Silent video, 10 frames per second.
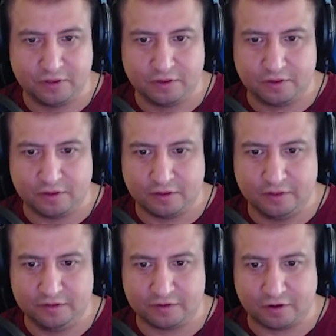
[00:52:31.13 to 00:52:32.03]

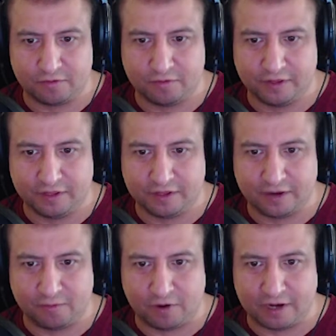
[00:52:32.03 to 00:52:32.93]
These are really kind
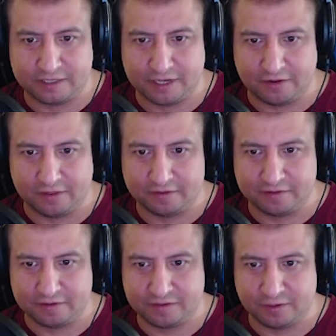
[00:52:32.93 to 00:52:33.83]
of washed out, and this
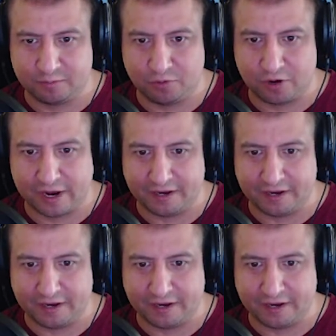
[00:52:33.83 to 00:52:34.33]
is still bright.